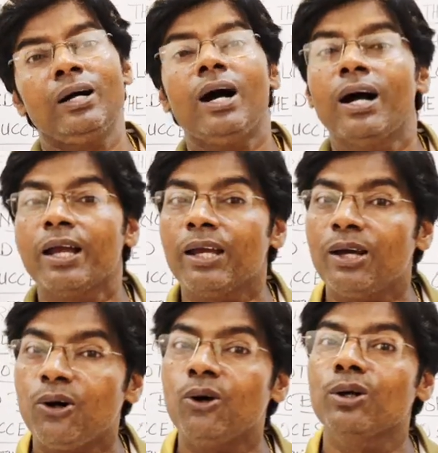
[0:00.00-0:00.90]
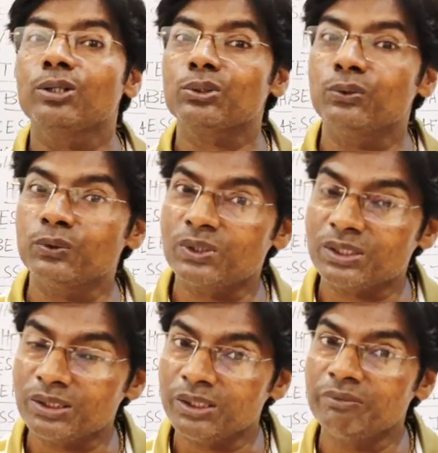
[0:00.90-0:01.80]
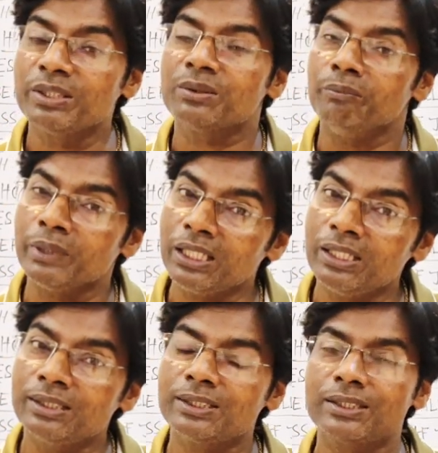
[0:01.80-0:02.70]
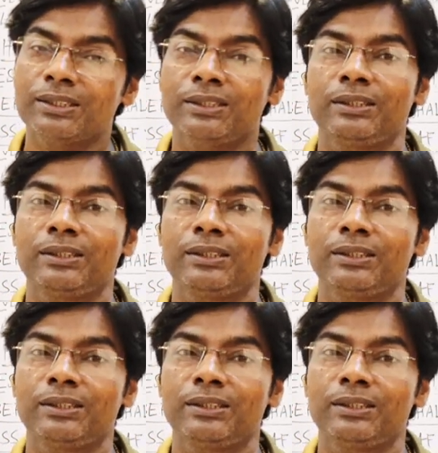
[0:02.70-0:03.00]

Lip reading: I also serve. It means